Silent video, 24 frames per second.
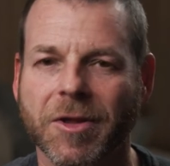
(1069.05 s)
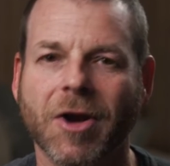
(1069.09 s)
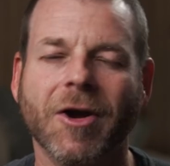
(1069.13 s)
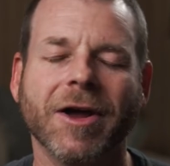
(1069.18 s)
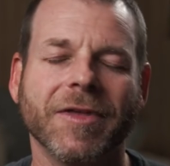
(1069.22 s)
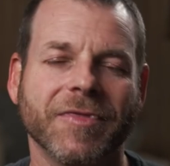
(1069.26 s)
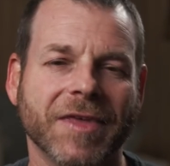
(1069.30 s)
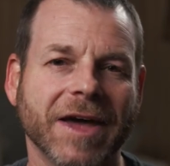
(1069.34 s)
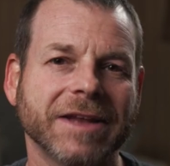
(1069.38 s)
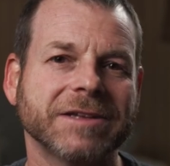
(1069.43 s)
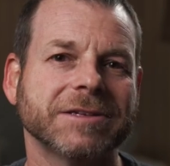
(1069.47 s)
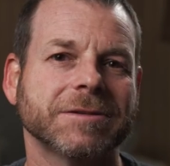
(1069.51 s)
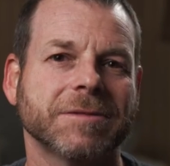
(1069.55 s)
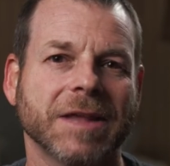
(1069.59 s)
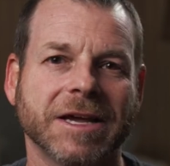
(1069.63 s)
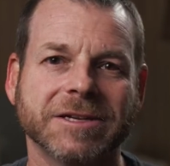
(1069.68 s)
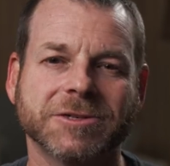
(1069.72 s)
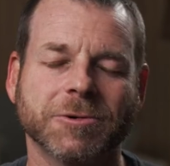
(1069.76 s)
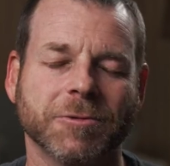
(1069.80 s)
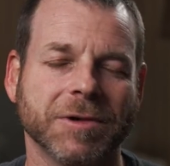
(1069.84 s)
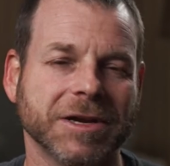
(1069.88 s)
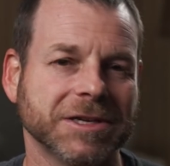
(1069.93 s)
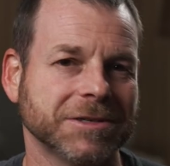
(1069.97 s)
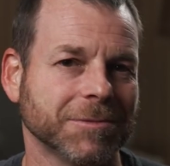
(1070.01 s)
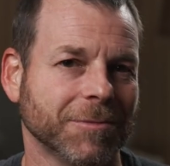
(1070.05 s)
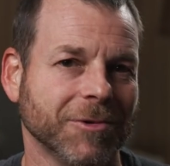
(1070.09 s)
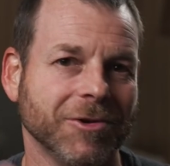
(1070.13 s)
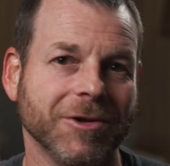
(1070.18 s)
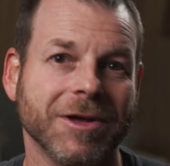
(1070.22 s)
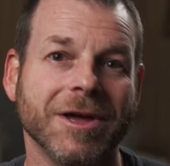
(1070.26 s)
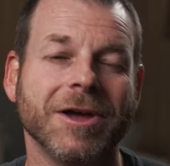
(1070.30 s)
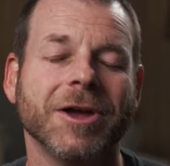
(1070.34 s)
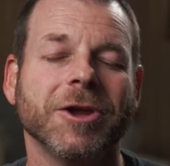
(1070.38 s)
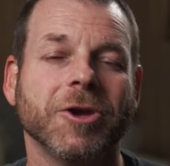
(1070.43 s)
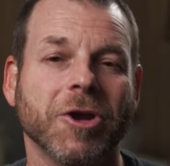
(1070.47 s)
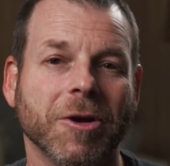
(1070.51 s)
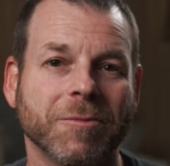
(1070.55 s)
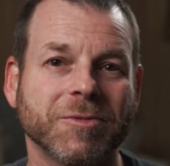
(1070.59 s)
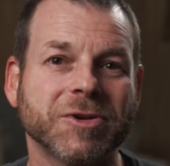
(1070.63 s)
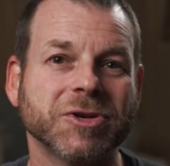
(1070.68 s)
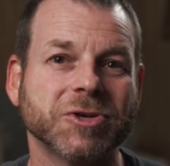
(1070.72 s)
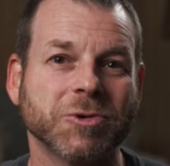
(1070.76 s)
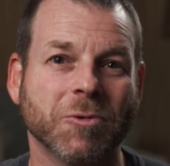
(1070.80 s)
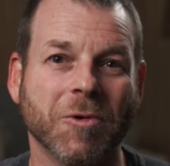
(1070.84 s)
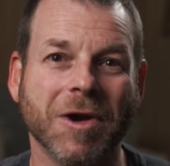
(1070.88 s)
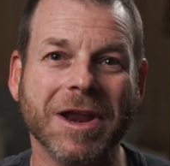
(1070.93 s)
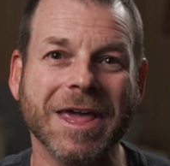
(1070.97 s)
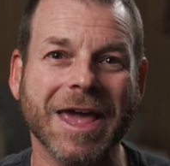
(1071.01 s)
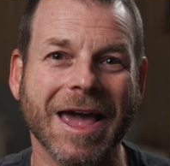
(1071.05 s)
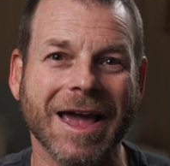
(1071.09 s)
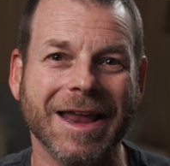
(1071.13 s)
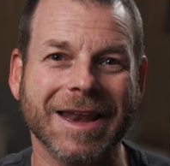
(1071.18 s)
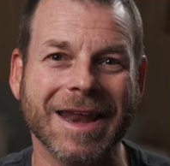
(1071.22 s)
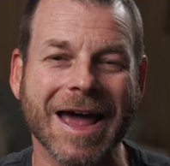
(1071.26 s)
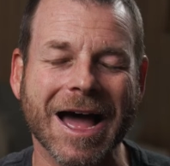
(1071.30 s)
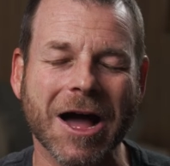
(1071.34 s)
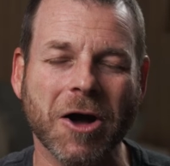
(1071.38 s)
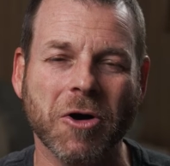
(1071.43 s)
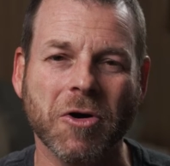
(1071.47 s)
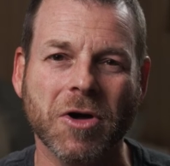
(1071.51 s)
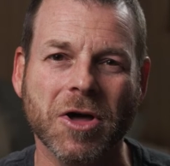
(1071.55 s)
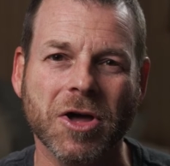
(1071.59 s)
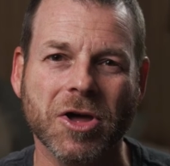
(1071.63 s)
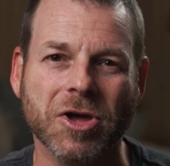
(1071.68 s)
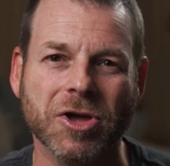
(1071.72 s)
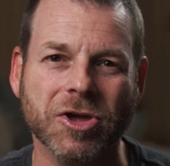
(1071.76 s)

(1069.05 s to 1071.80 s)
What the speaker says: All right, that's reasonable. You're up to 28 now.